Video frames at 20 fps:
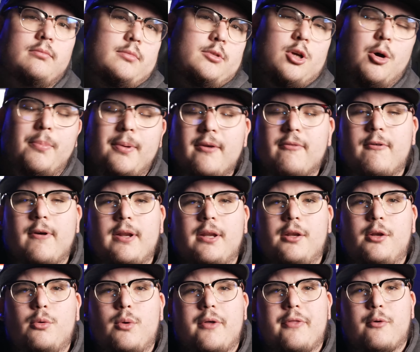don't be afraid to
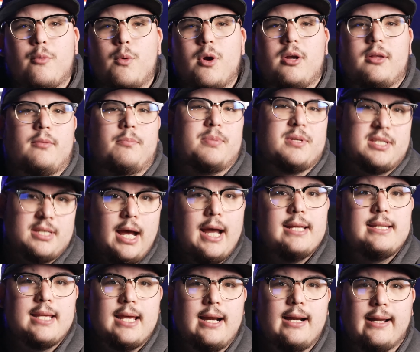do other work
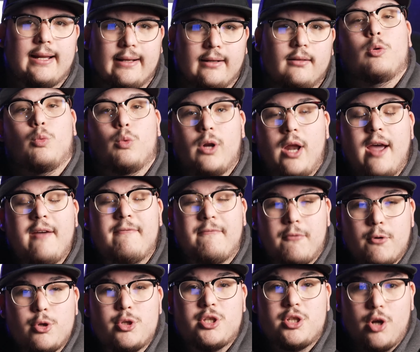besides editing. When I
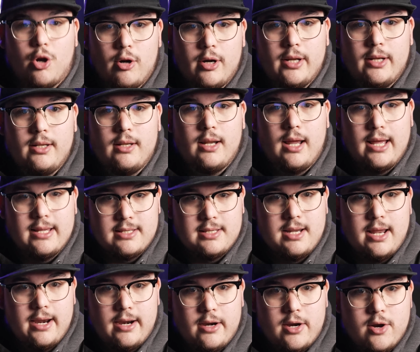first started as an
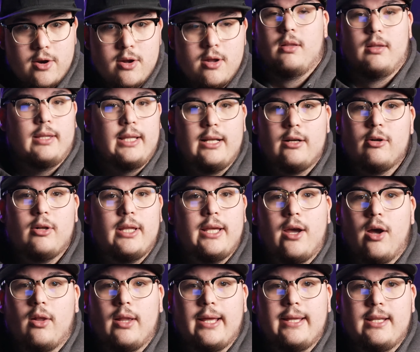editor, literally
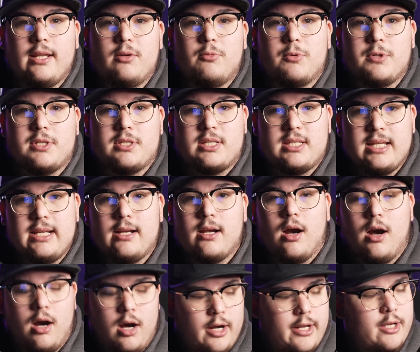all I did was sync
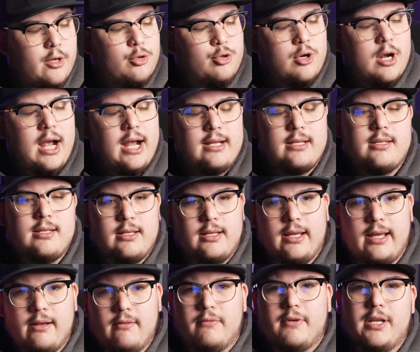audio tracks
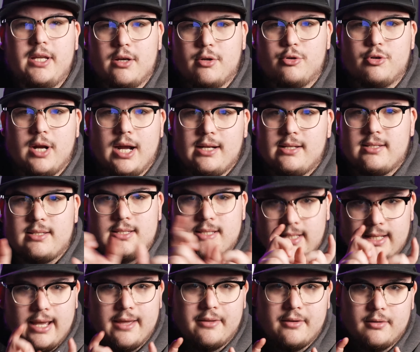and video tracks
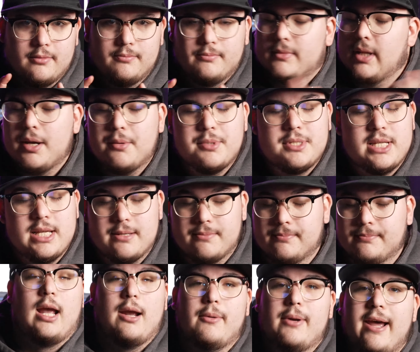together. That was it.
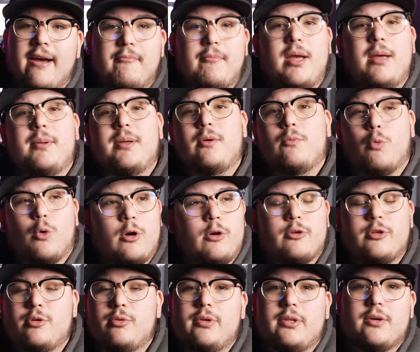I would have maybe 1 or
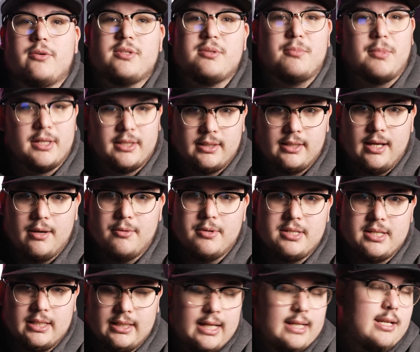2 of those a month. That was
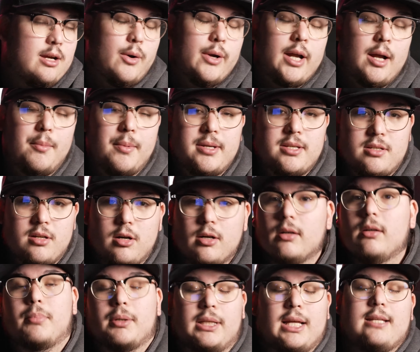it. That's how I got my
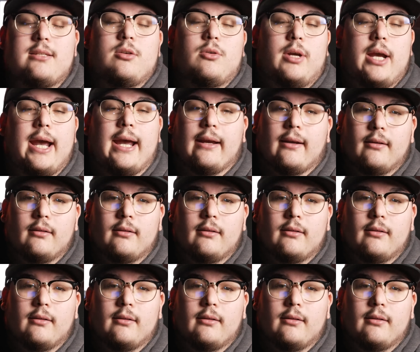start, but that's okay.